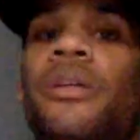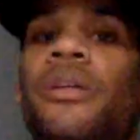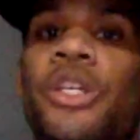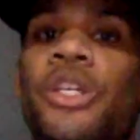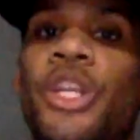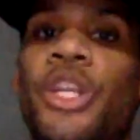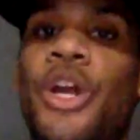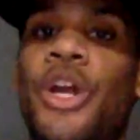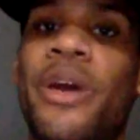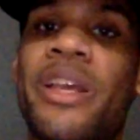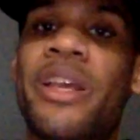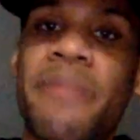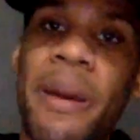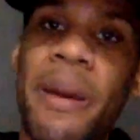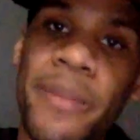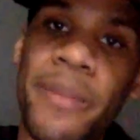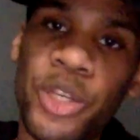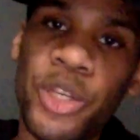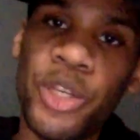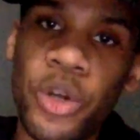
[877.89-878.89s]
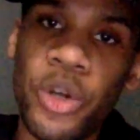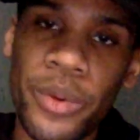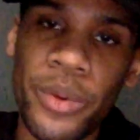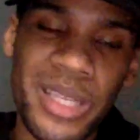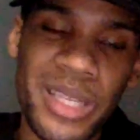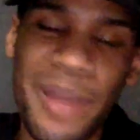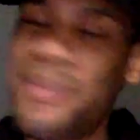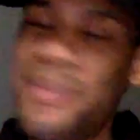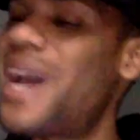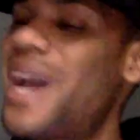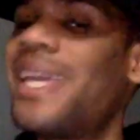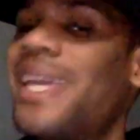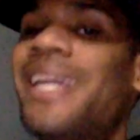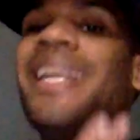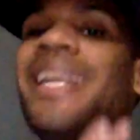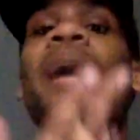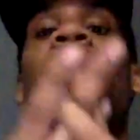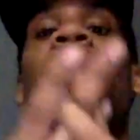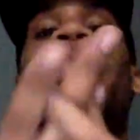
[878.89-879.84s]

You know, as my mentor would say, but I cannot